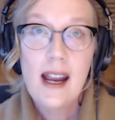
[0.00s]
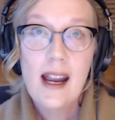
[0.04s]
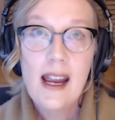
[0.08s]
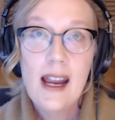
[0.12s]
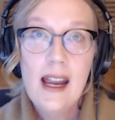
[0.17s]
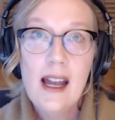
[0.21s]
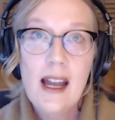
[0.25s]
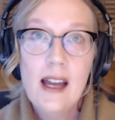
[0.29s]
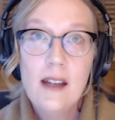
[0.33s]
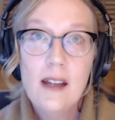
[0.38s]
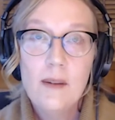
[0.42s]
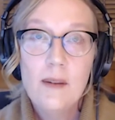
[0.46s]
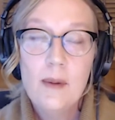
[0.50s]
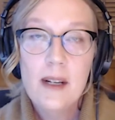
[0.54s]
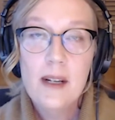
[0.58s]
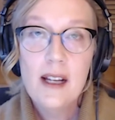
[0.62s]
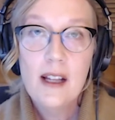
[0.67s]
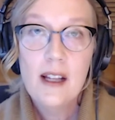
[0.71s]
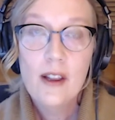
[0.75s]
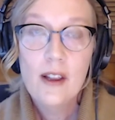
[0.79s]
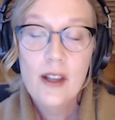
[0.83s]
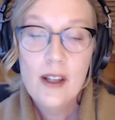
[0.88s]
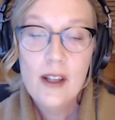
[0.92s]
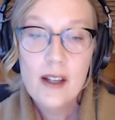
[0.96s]
And when
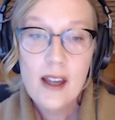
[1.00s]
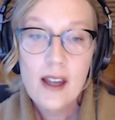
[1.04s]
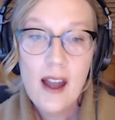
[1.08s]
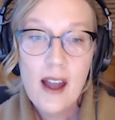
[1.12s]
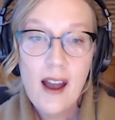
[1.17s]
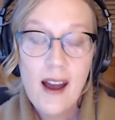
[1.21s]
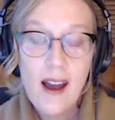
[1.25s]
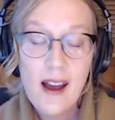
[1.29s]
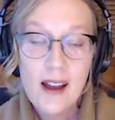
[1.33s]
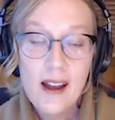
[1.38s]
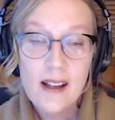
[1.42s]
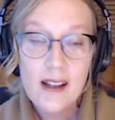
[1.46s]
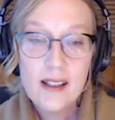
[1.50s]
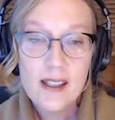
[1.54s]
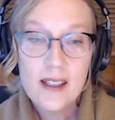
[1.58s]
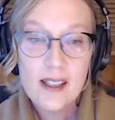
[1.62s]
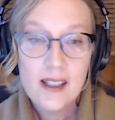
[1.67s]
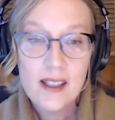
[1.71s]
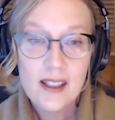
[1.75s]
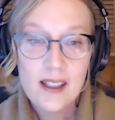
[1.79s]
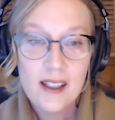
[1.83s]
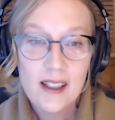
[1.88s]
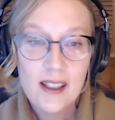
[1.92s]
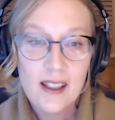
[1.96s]
I look
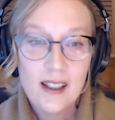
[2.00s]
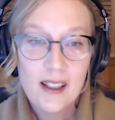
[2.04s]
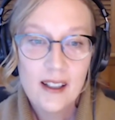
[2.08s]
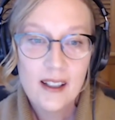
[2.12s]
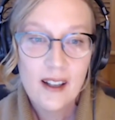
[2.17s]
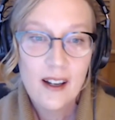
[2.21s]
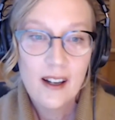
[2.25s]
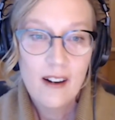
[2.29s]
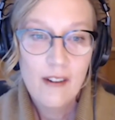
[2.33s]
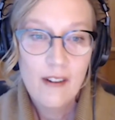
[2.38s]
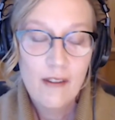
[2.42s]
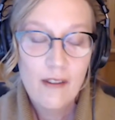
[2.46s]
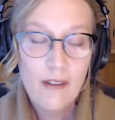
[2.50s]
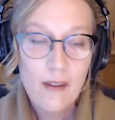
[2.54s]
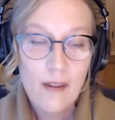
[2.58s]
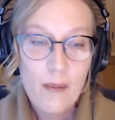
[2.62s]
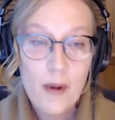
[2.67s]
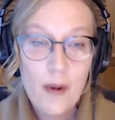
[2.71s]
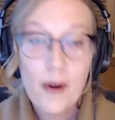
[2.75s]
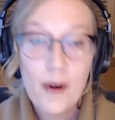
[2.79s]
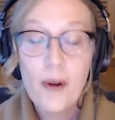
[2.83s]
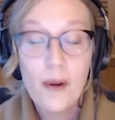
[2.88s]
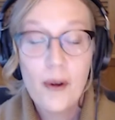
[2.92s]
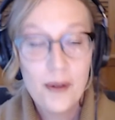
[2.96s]
at kind of
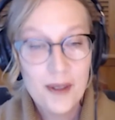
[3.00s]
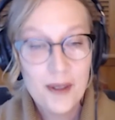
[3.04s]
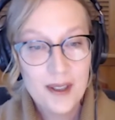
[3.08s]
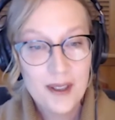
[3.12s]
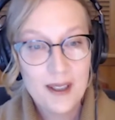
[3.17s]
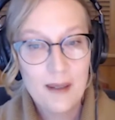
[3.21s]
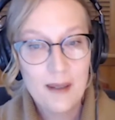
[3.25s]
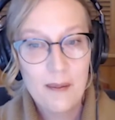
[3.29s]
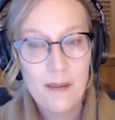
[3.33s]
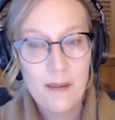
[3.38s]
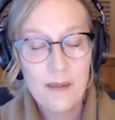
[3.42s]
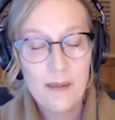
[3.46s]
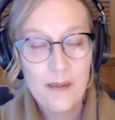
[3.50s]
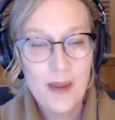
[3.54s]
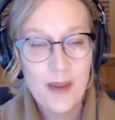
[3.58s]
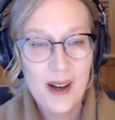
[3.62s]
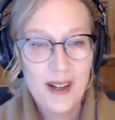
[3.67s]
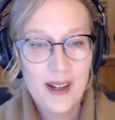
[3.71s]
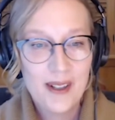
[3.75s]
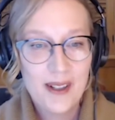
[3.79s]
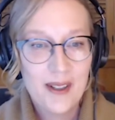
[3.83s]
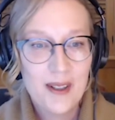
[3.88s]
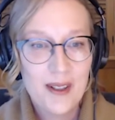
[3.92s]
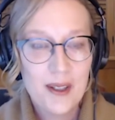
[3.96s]
more wholesome
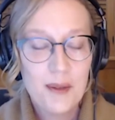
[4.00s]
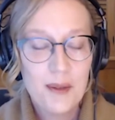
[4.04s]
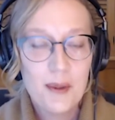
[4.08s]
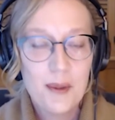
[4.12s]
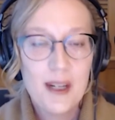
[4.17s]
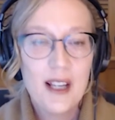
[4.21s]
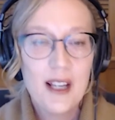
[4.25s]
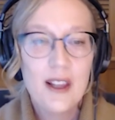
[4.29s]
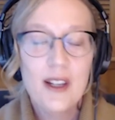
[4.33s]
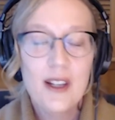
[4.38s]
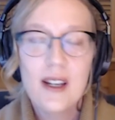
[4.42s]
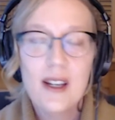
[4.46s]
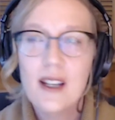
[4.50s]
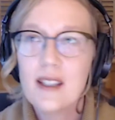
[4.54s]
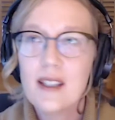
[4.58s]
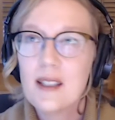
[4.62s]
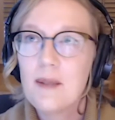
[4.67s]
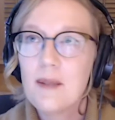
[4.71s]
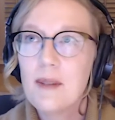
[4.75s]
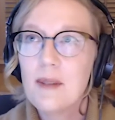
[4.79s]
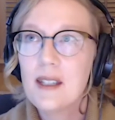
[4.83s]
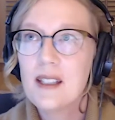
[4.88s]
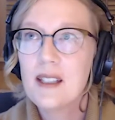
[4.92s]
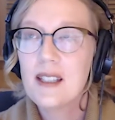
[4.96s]
models, and when I look at
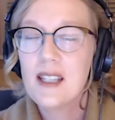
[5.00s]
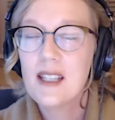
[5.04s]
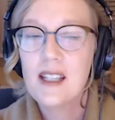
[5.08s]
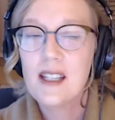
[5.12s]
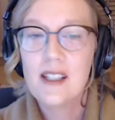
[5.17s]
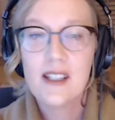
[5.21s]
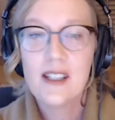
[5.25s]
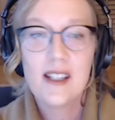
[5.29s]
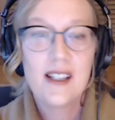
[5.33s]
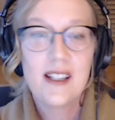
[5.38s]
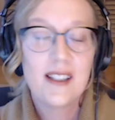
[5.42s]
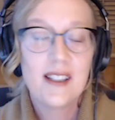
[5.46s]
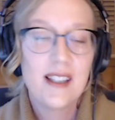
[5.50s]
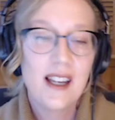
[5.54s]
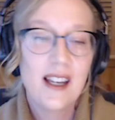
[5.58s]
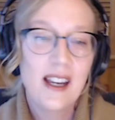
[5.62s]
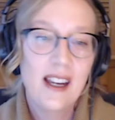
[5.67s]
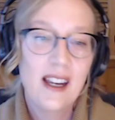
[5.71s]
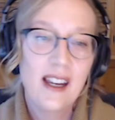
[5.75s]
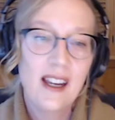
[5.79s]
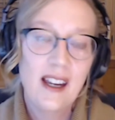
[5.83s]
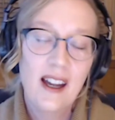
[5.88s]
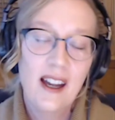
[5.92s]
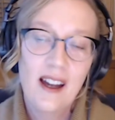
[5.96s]
some of the teaching,
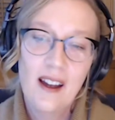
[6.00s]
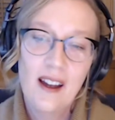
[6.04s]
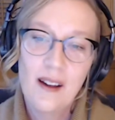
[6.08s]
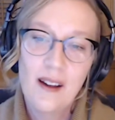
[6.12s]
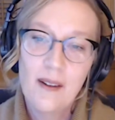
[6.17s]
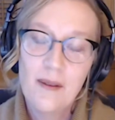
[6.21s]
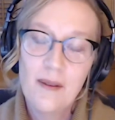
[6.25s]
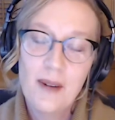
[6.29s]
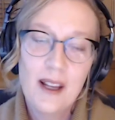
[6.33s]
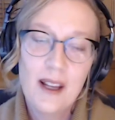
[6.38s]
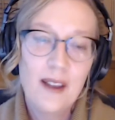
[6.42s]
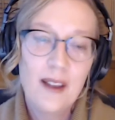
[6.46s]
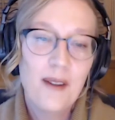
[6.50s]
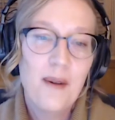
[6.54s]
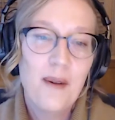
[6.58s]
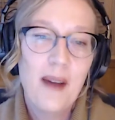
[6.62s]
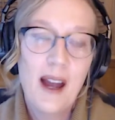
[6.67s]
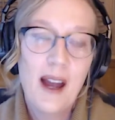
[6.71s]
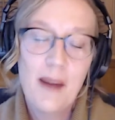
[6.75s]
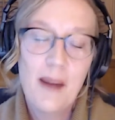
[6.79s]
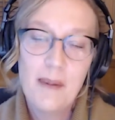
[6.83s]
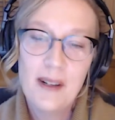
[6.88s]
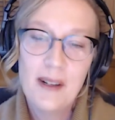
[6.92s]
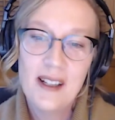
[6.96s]
say, when I look at
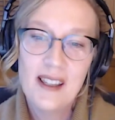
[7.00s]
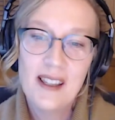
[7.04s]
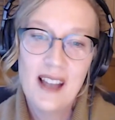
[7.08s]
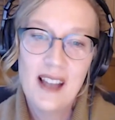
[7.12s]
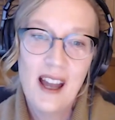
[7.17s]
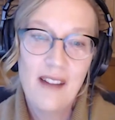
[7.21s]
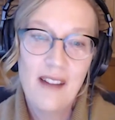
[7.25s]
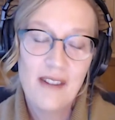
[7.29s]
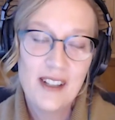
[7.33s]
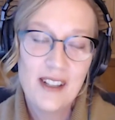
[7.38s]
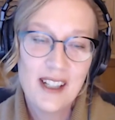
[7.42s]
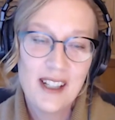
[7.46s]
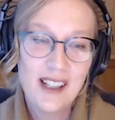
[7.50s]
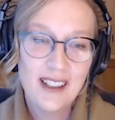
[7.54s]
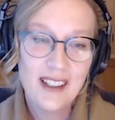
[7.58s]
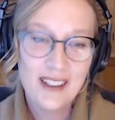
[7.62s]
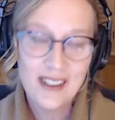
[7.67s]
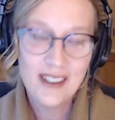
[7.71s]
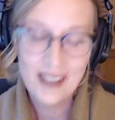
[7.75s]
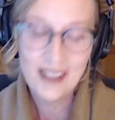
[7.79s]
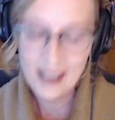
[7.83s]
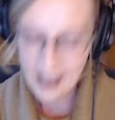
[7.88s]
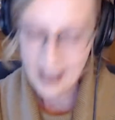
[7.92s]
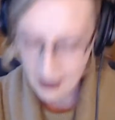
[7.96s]
what happened in the
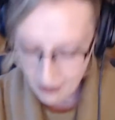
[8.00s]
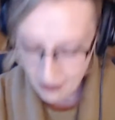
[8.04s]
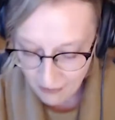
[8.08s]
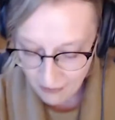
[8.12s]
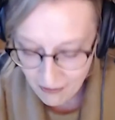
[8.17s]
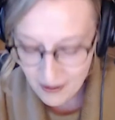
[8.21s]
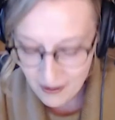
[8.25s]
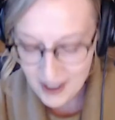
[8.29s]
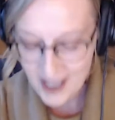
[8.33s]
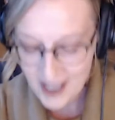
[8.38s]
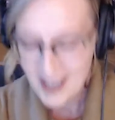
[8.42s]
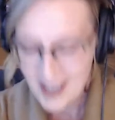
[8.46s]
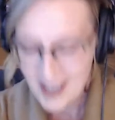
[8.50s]
evangelical left